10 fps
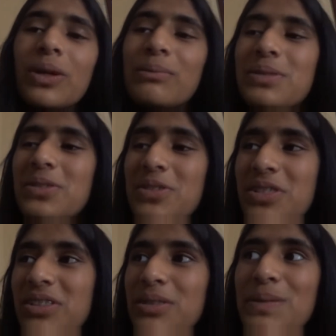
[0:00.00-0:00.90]
I'm sure
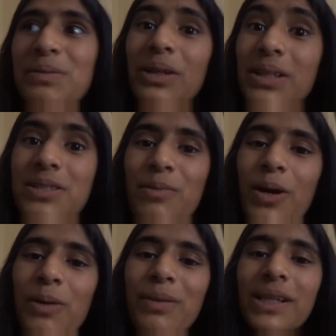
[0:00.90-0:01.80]
it's going to be worse
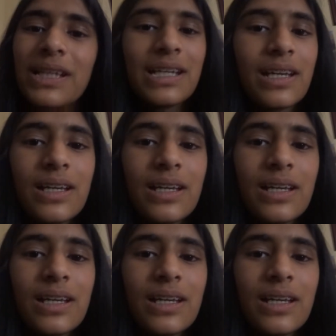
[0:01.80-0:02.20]
tomorrow, but like,